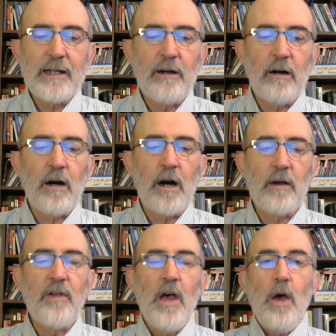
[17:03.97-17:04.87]
in our
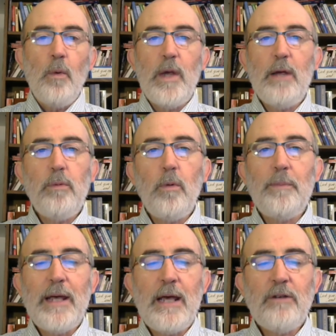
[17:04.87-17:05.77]
hearts, we will
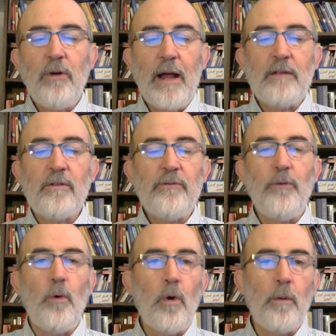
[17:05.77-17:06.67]
be
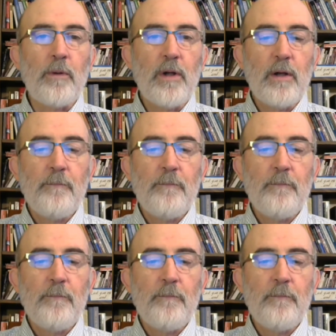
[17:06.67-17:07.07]
transformed.